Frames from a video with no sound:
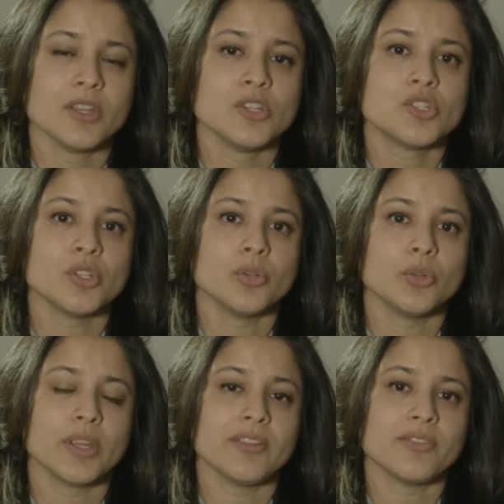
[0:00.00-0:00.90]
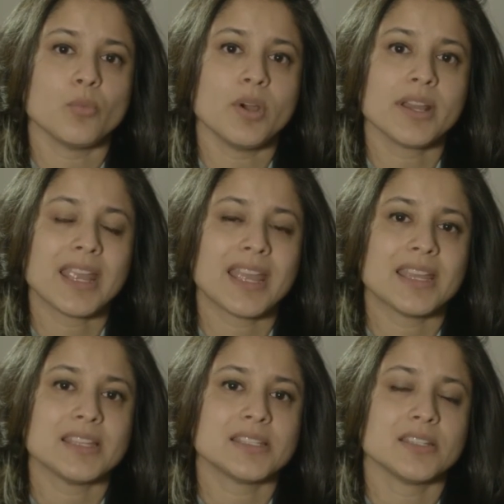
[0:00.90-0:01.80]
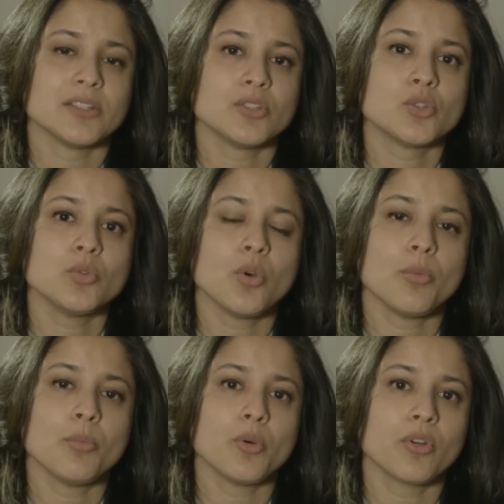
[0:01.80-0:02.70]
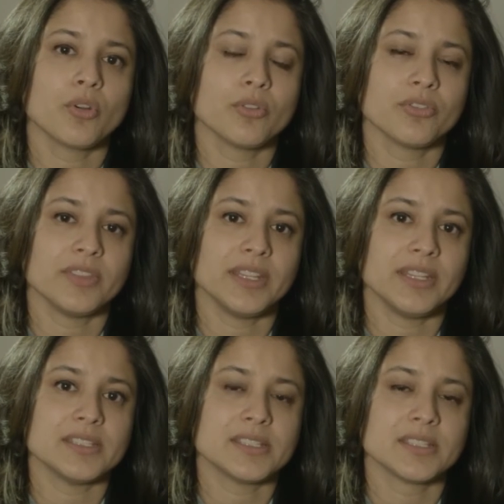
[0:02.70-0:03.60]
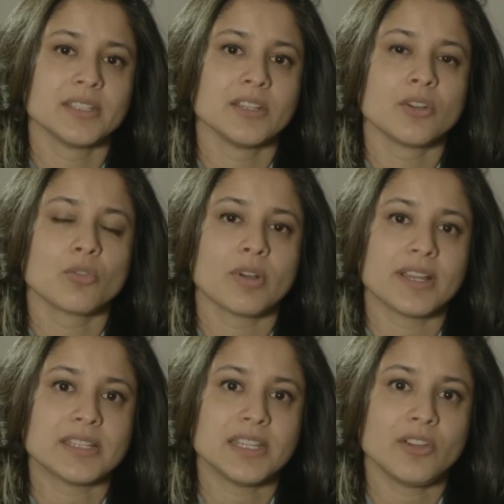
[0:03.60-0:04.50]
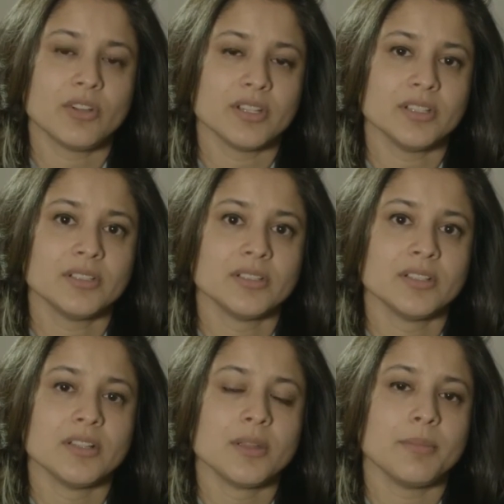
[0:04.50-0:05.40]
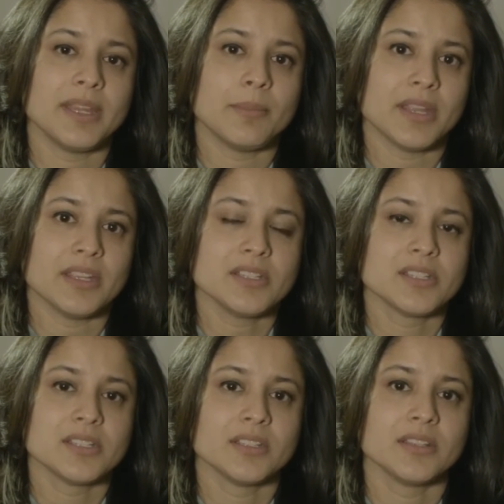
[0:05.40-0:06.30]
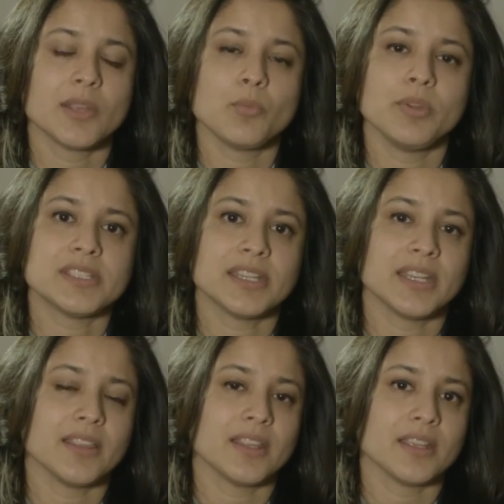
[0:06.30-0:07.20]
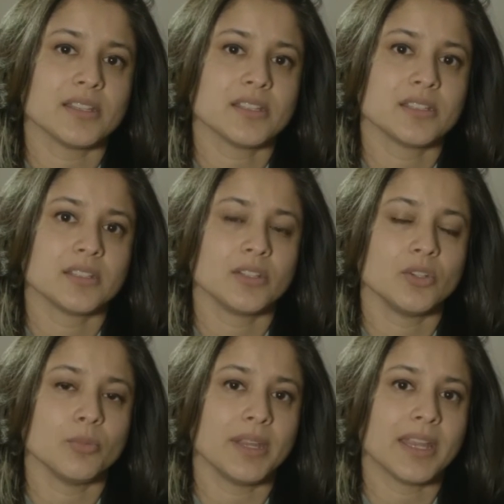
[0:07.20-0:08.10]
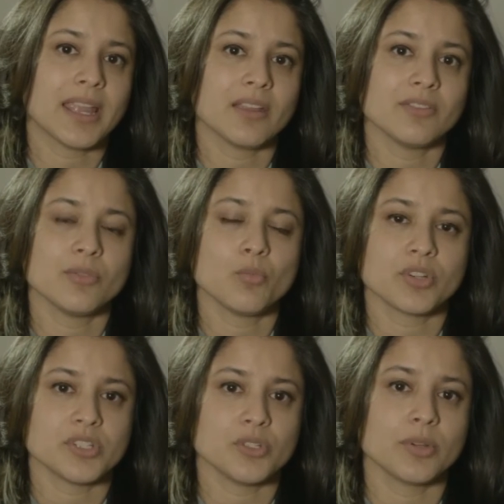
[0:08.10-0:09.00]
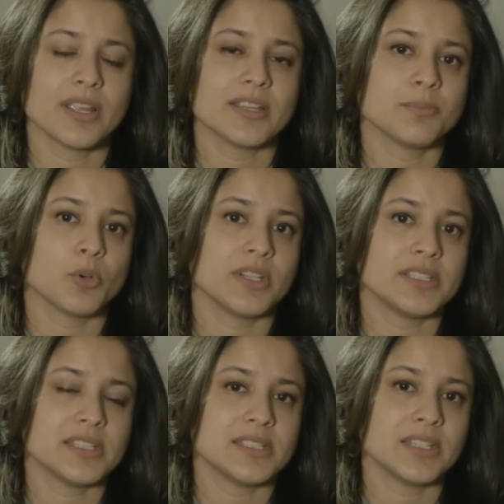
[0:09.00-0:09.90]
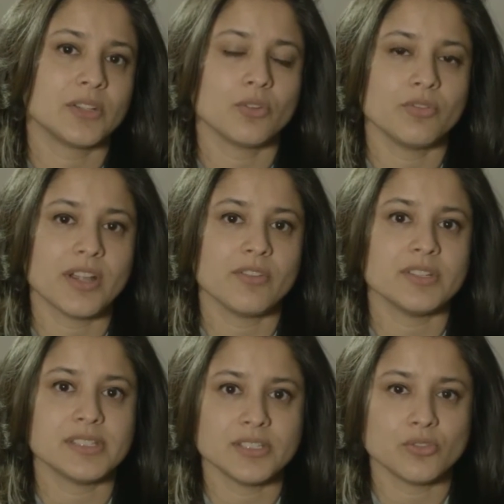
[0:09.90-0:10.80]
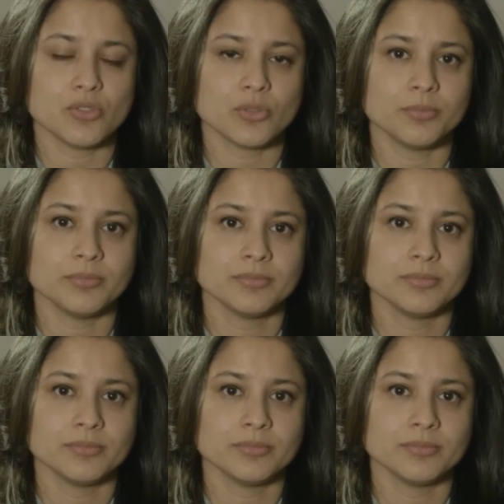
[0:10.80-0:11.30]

So if one has two more of these criteria being met, then we say that you may have what is known as polycystic ovarian syndrome.